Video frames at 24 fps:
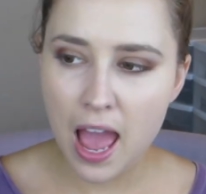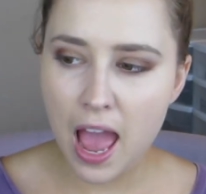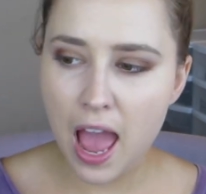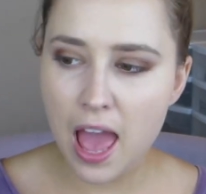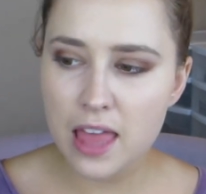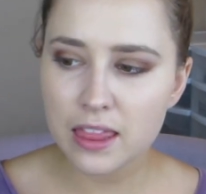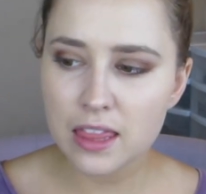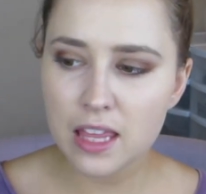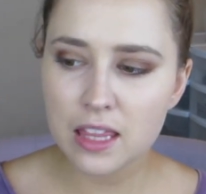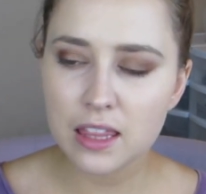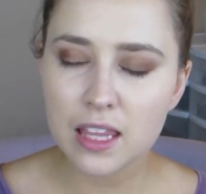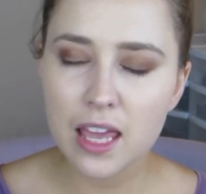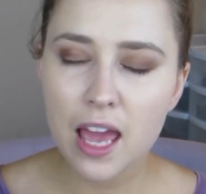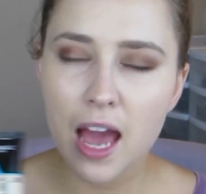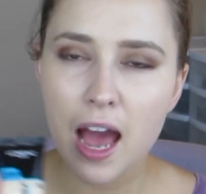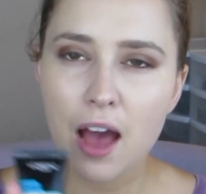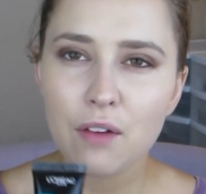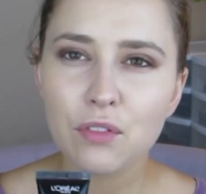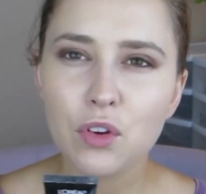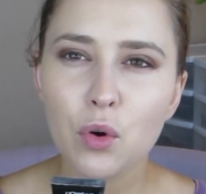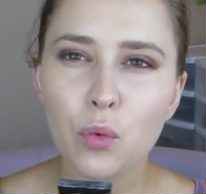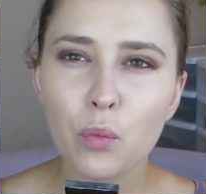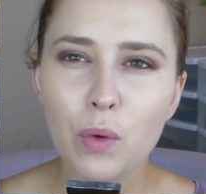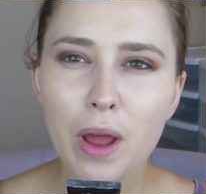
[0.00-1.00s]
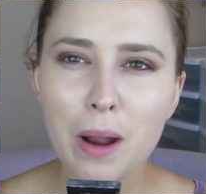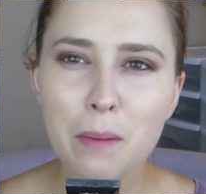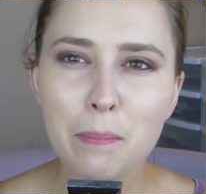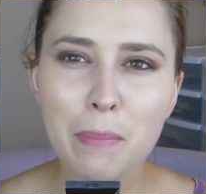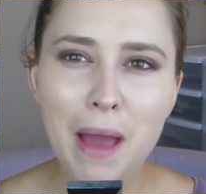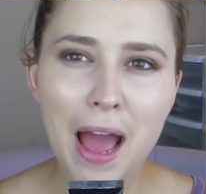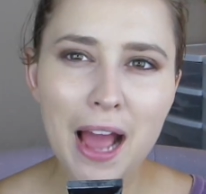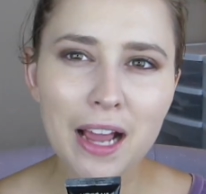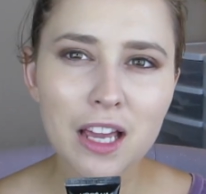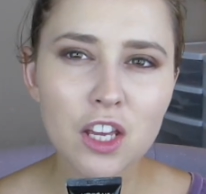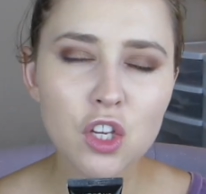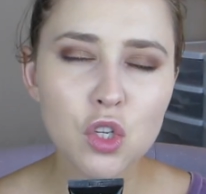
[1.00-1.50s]
And then they have a red
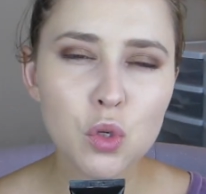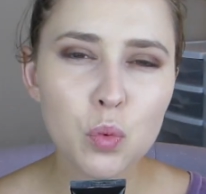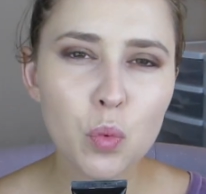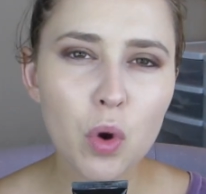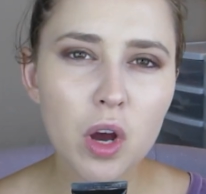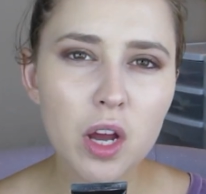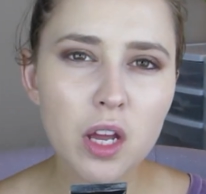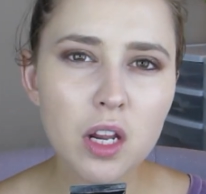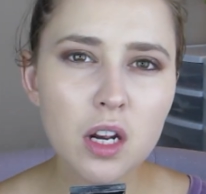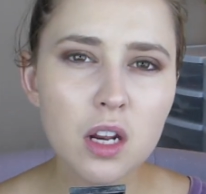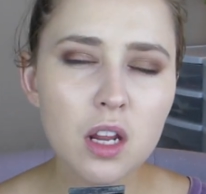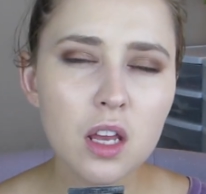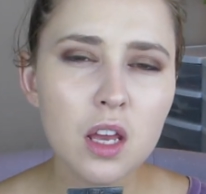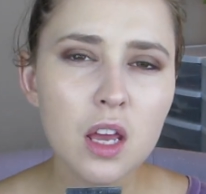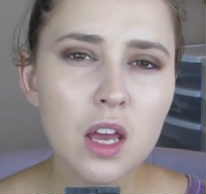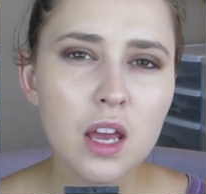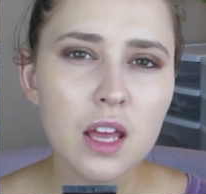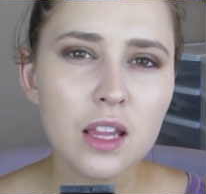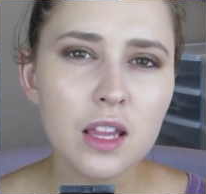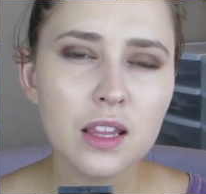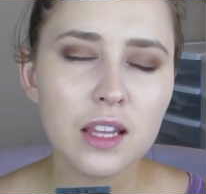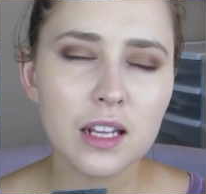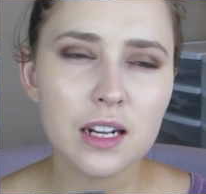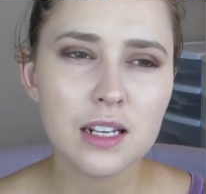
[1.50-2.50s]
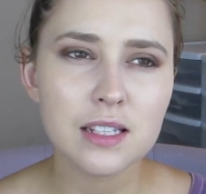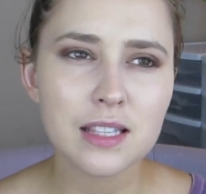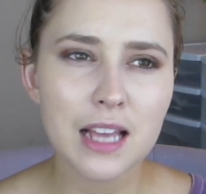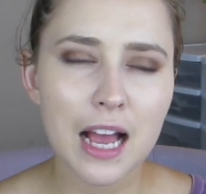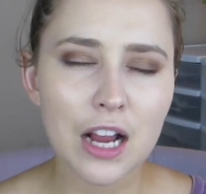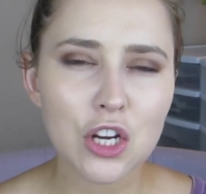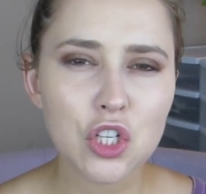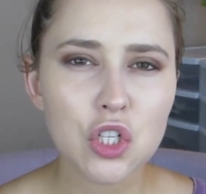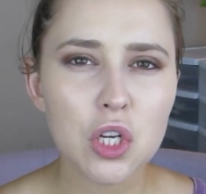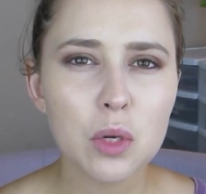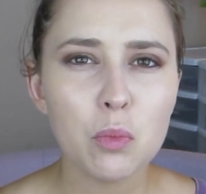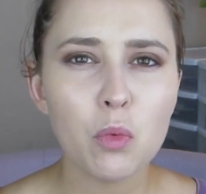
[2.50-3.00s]
package one that is
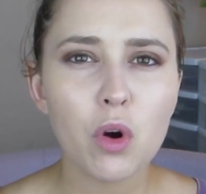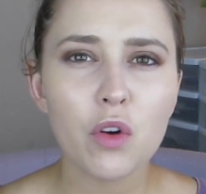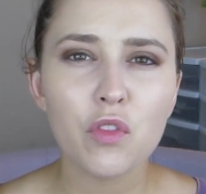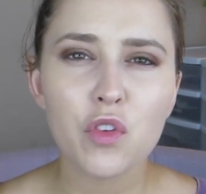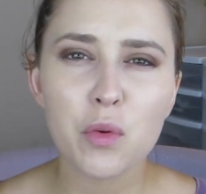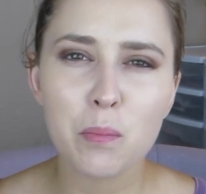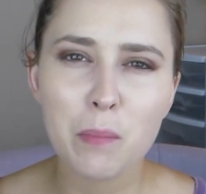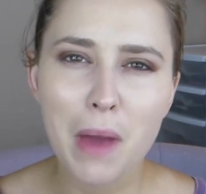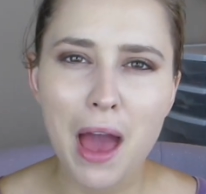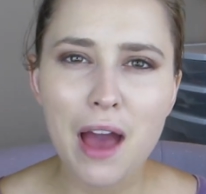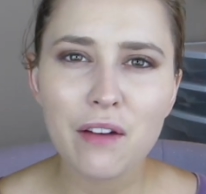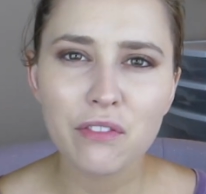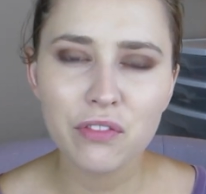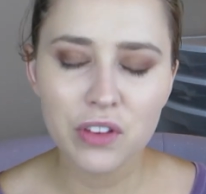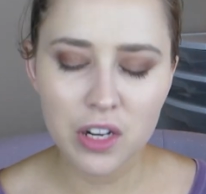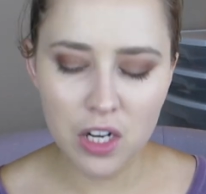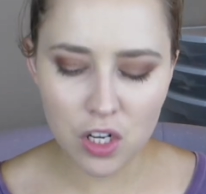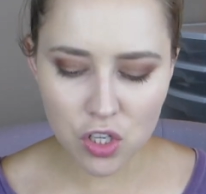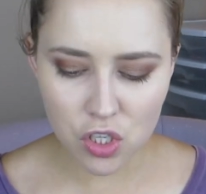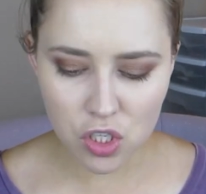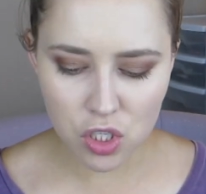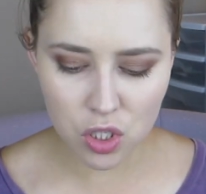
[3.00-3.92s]
actually more of a matte finish.